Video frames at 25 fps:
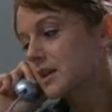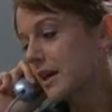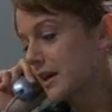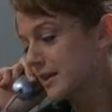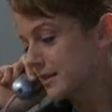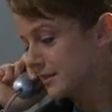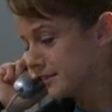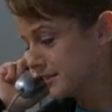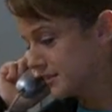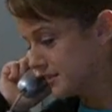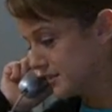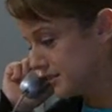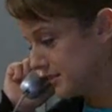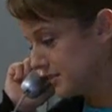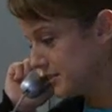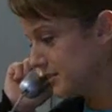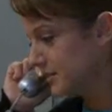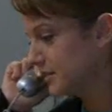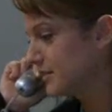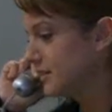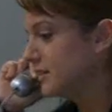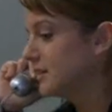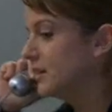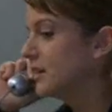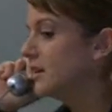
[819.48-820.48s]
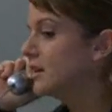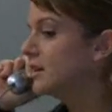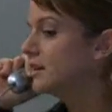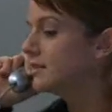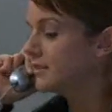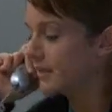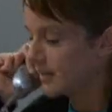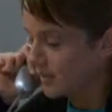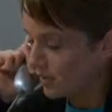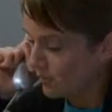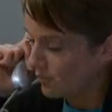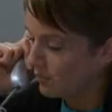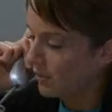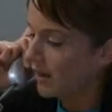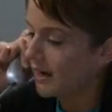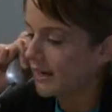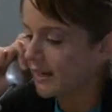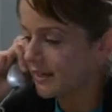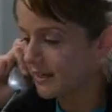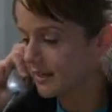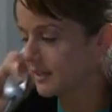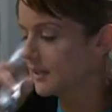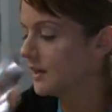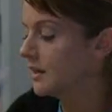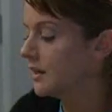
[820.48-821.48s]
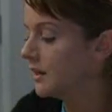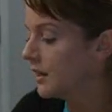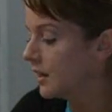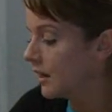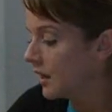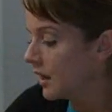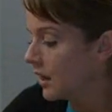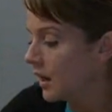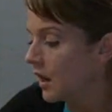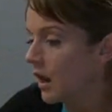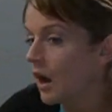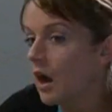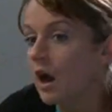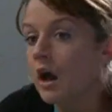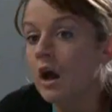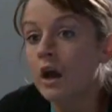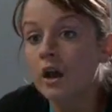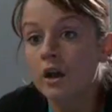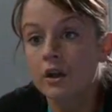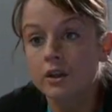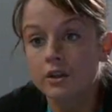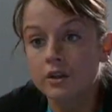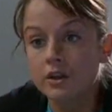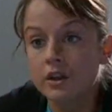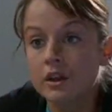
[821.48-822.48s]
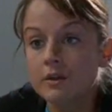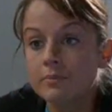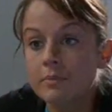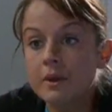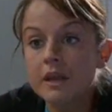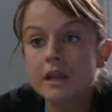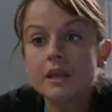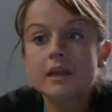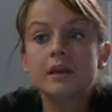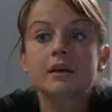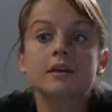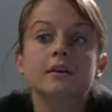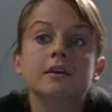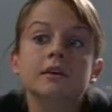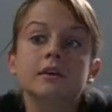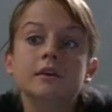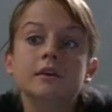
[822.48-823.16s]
Ta. Thank you, bye. You need me?